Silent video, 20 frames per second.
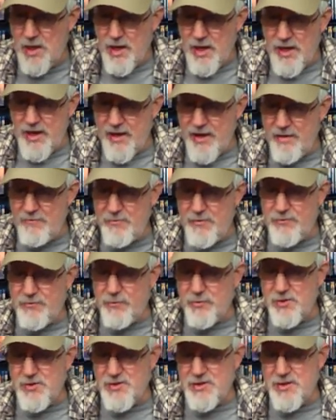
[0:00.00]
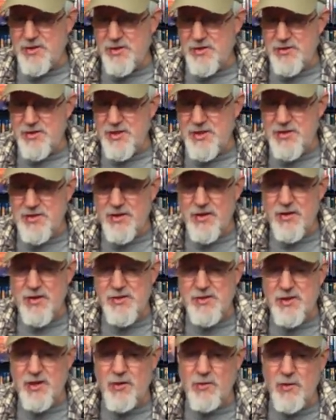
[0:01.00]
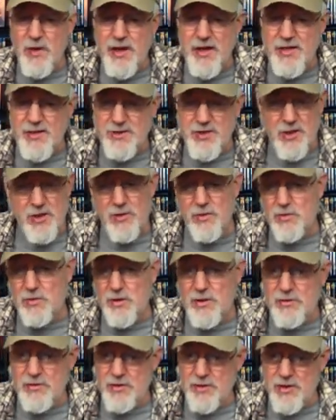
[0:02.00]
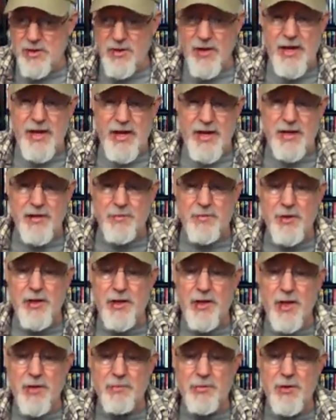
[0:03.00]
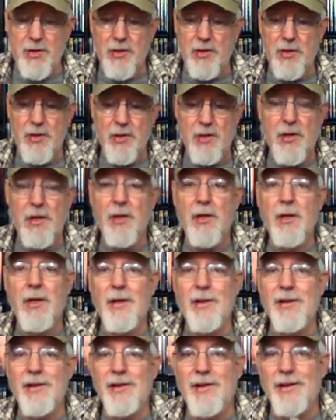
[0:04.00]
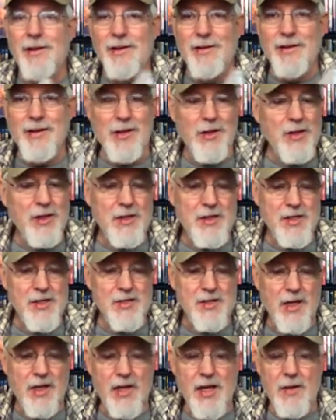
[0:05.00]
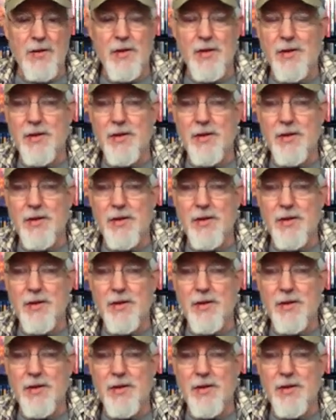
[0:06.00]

I have the first season of this already, so, you know, I had to pick up... Look at this. I got...